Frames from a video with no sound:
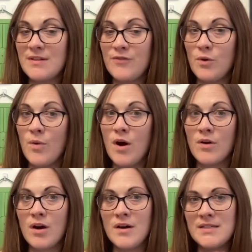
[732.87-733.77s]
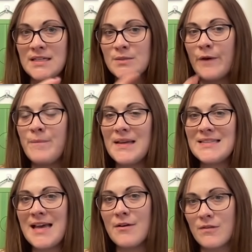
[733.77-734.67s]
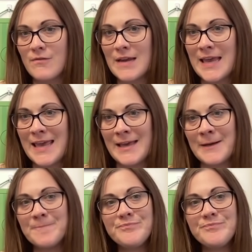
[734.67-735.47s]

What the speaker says: if you're wildcarding. So I've picked out 3 here.